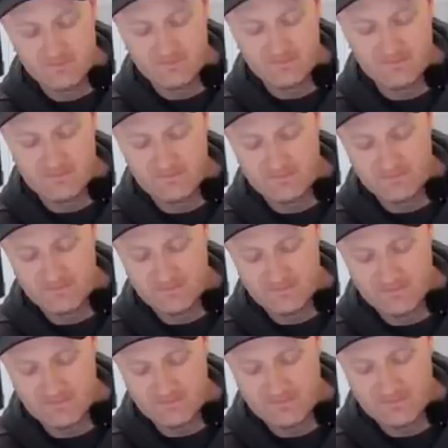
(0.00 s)

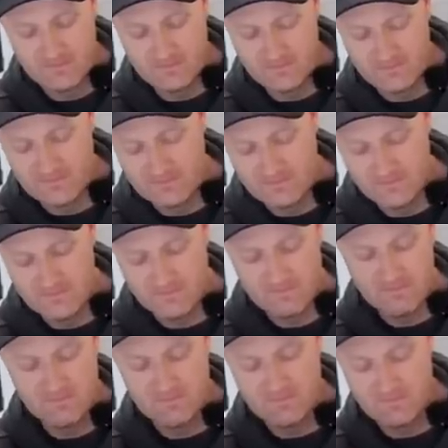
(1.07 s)

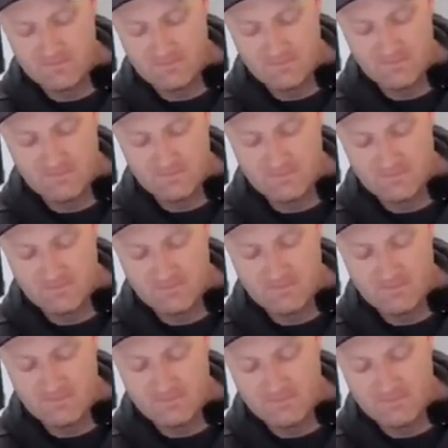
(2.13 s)
[no speech]